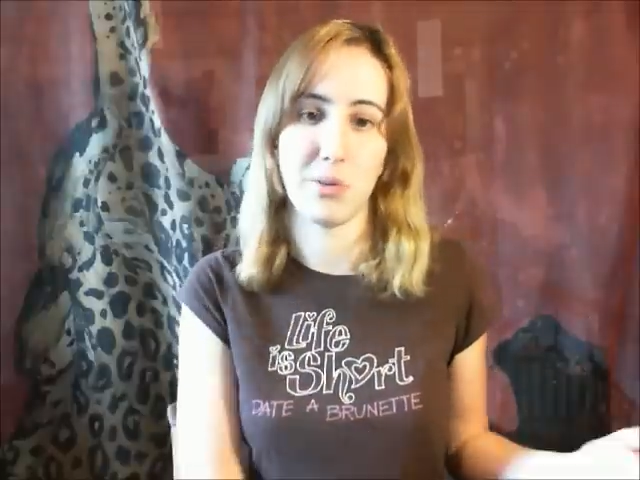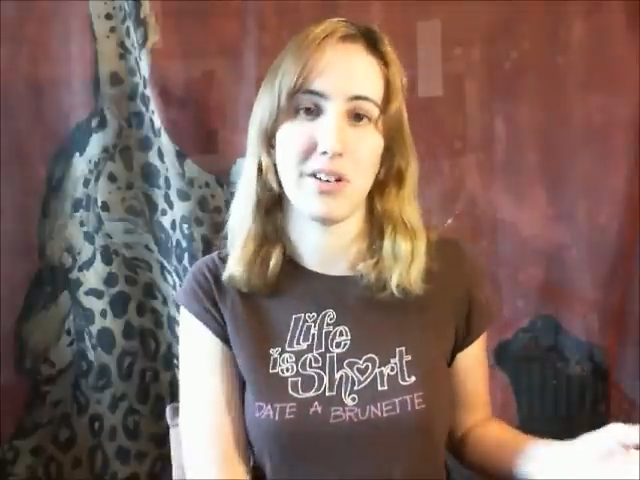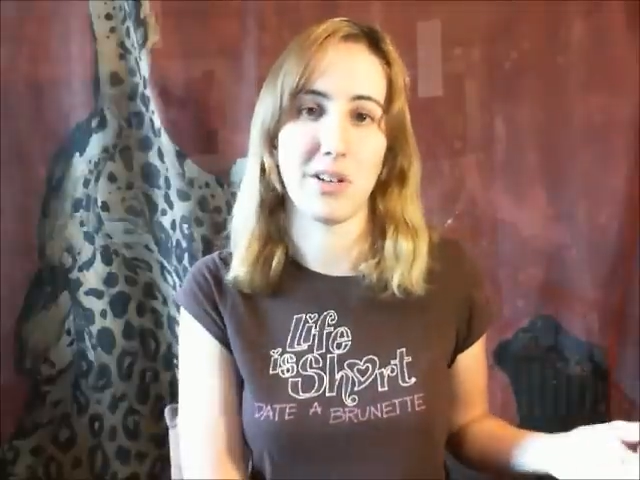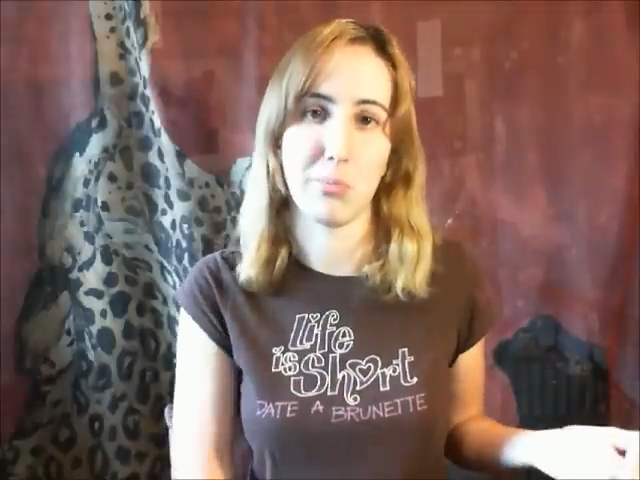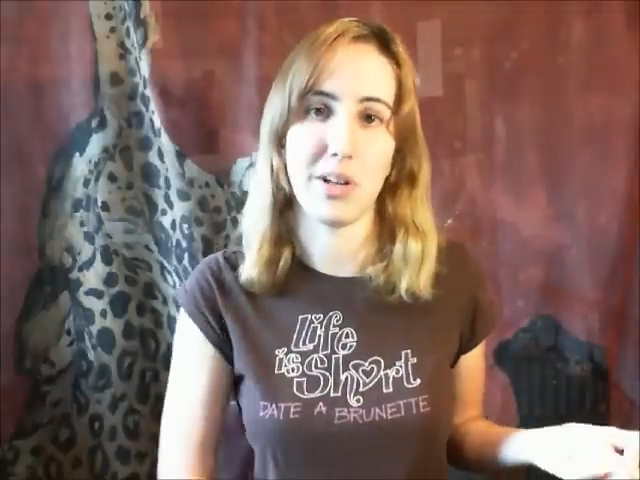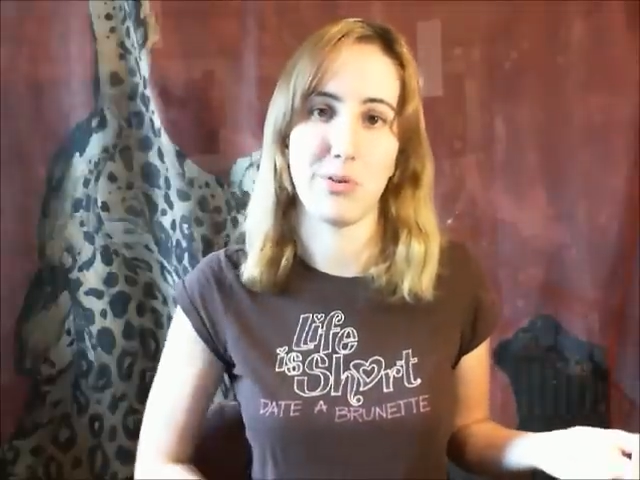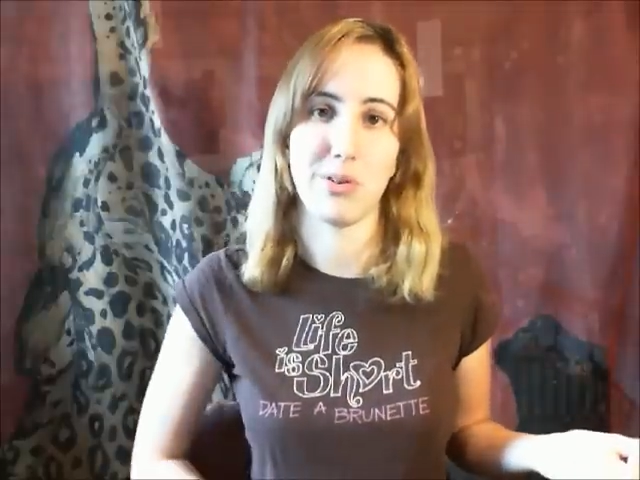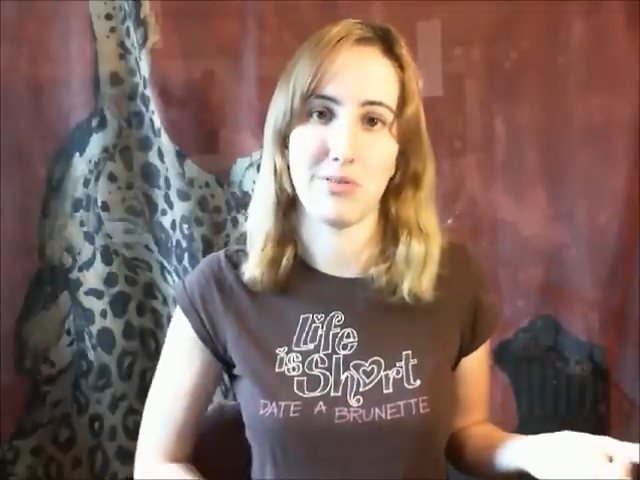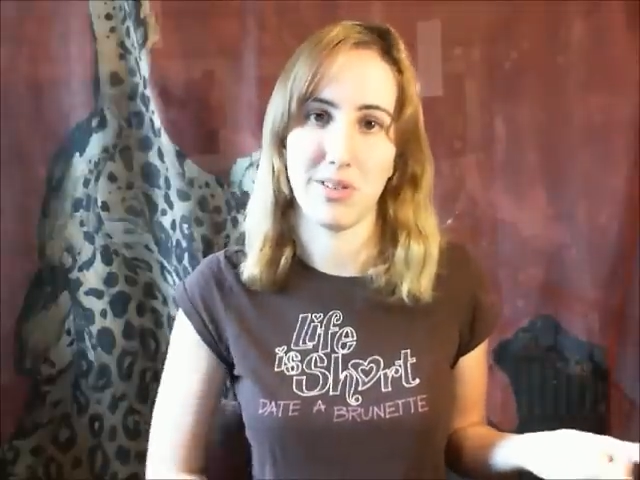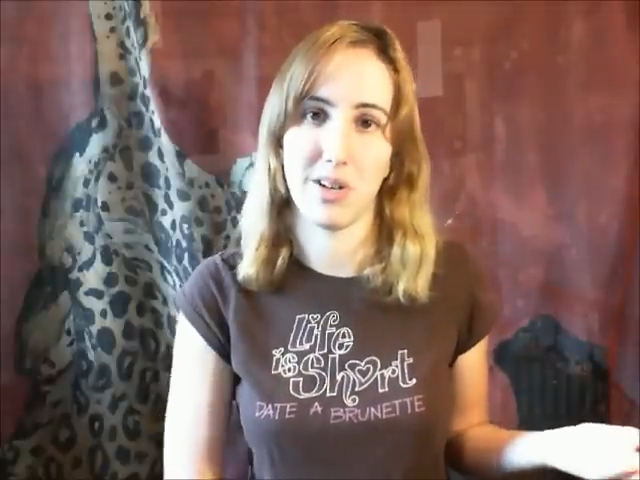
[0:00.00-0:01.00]
player you can play it
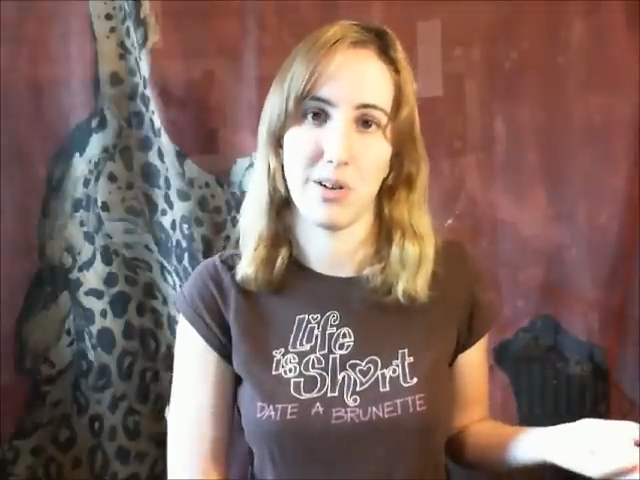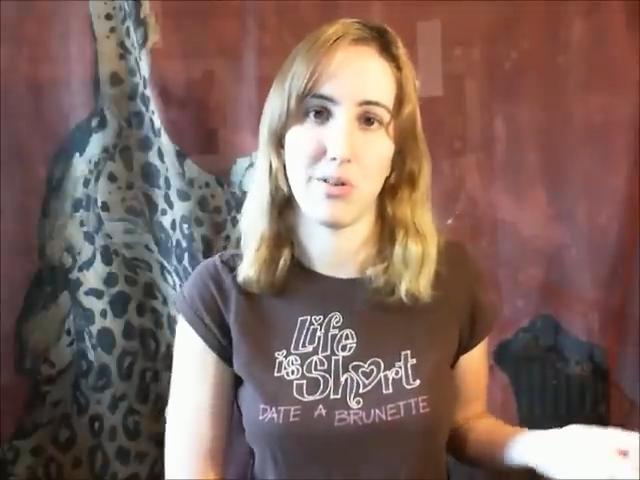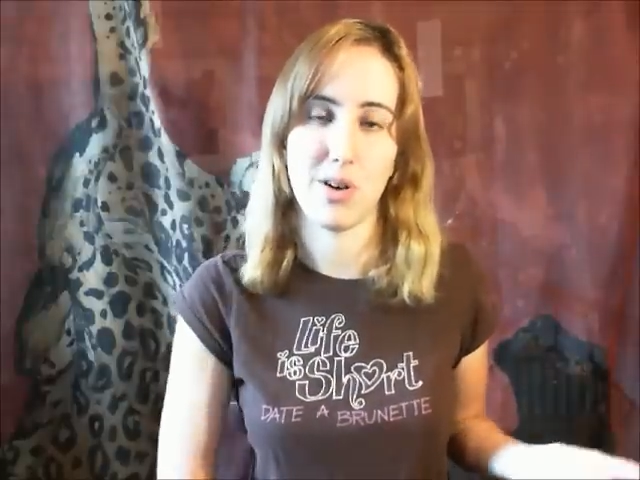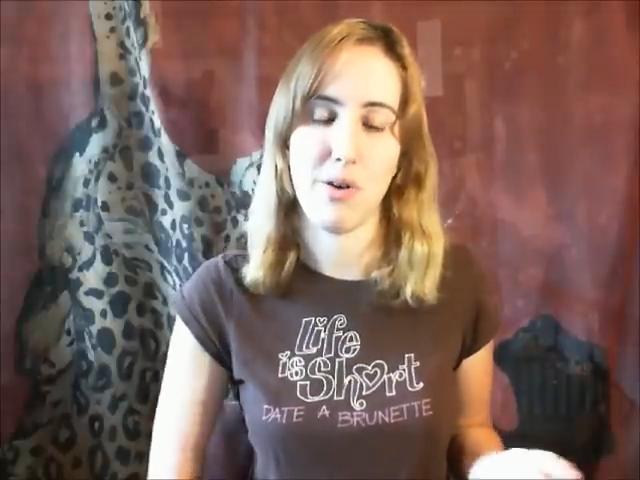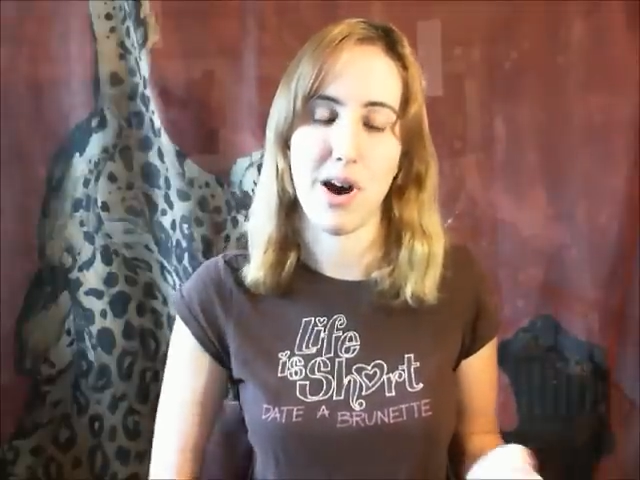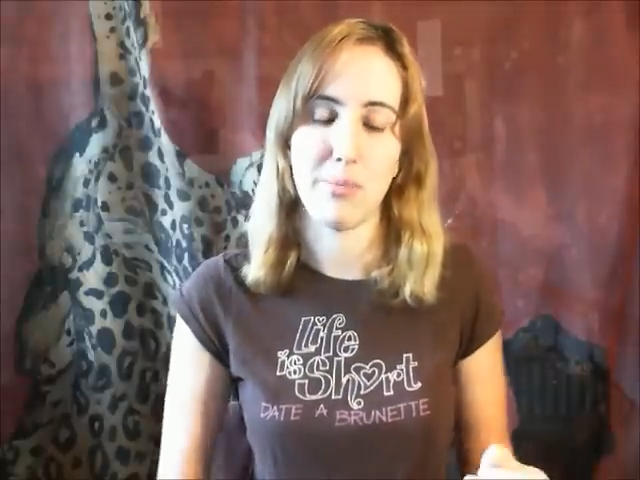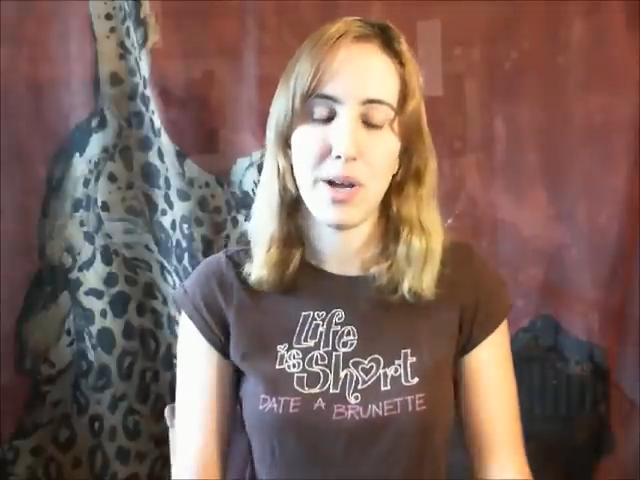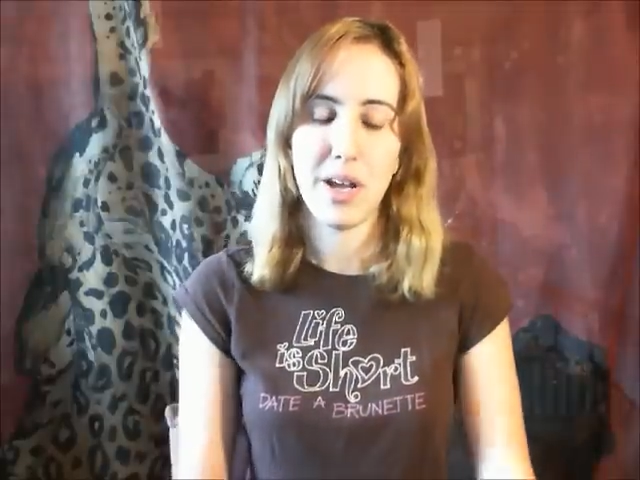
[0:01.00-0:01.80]
with, you know, co-op.